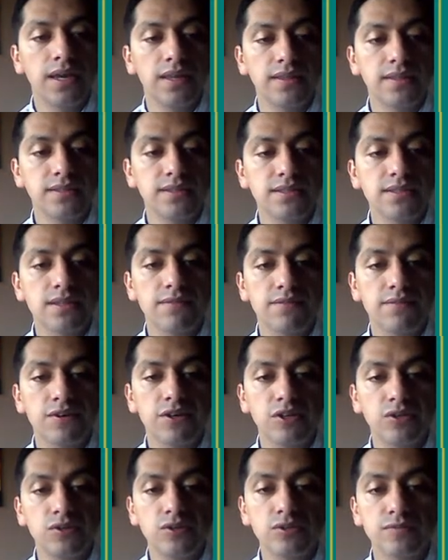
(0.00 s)
And this is a
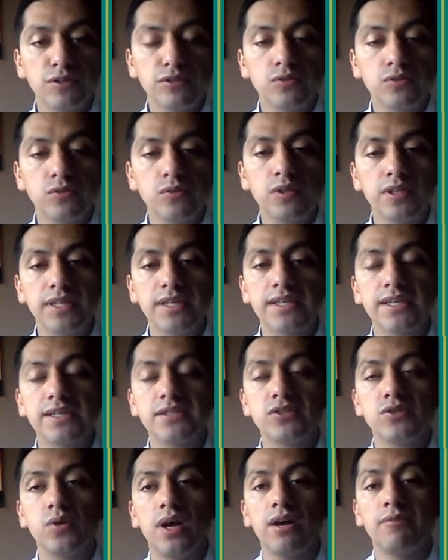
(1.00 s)
very useful tool in
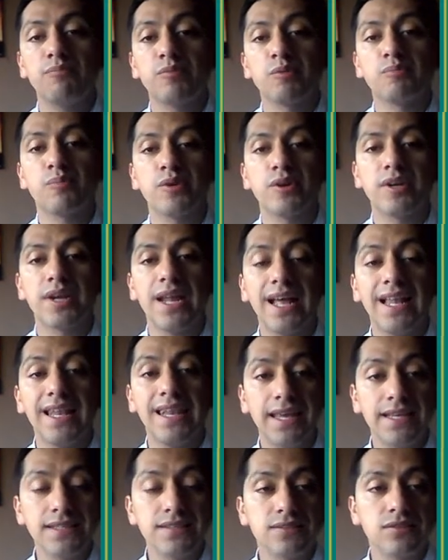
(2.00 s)
case you have prepared a
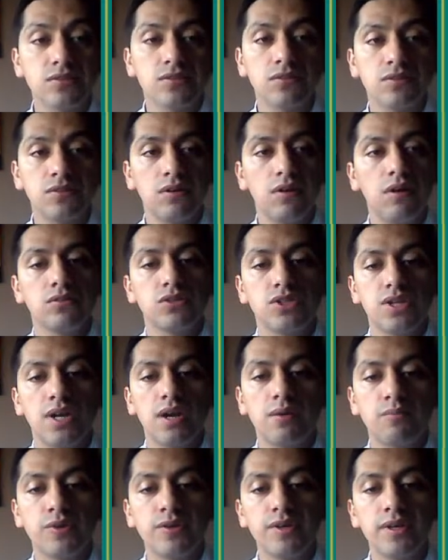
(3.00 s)
lesson on
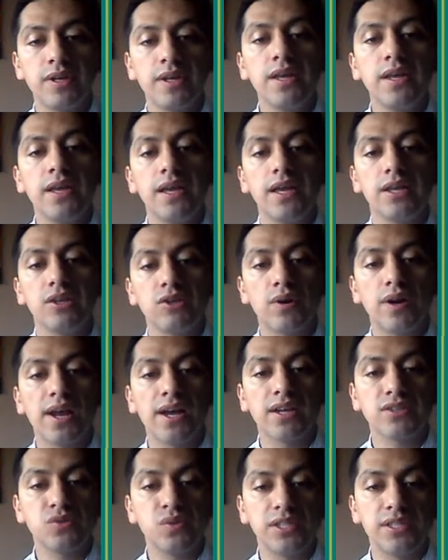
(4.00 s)
Jamboard and you're
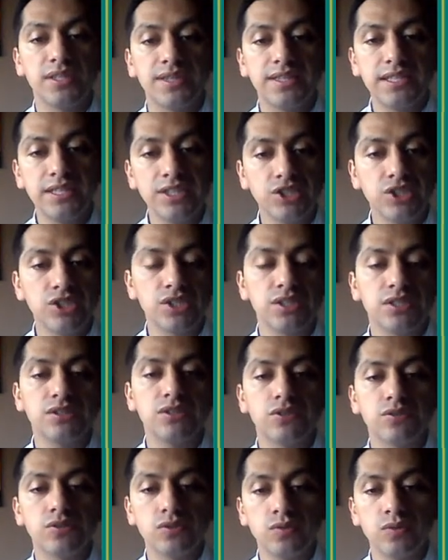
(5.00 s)
actually teaching
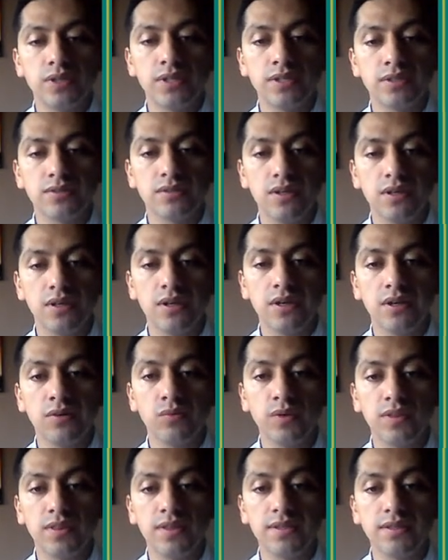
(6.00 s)
your students
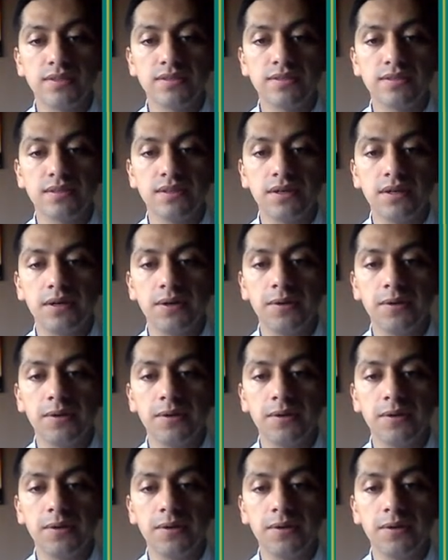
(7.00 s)
with this